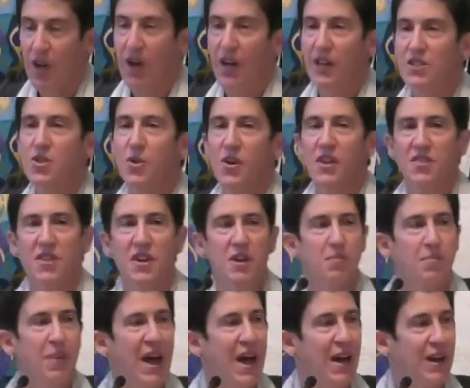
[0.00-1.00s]
And so I think
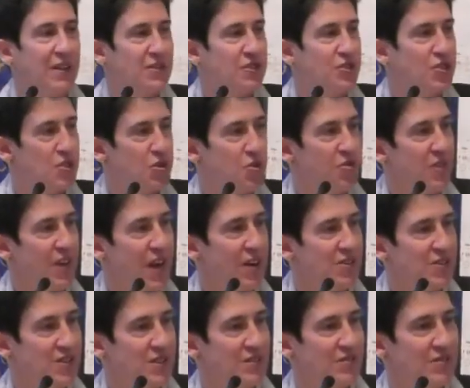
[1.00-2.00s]
back to
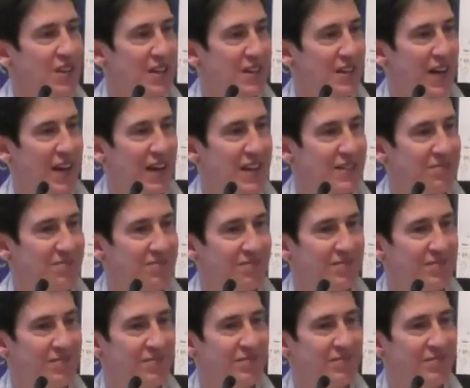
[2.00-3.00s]
2009
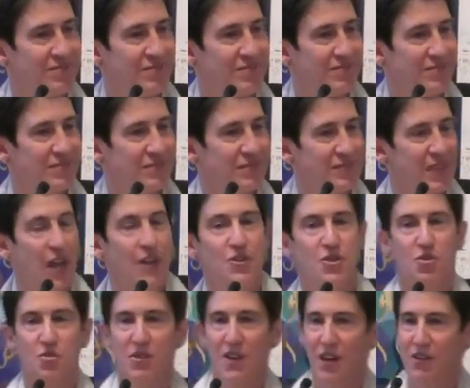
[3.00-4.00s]
and
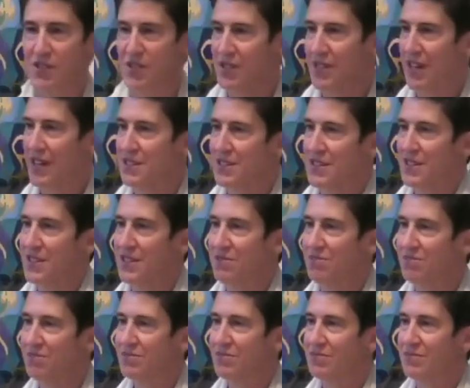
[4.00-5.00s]
2019,
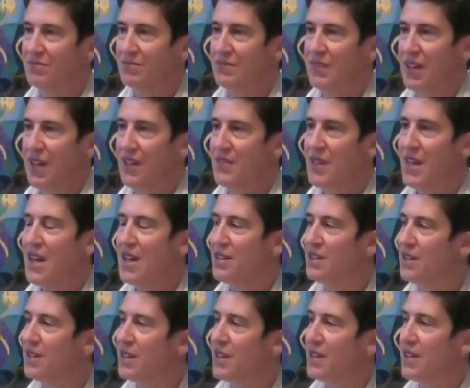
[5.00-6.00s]
and then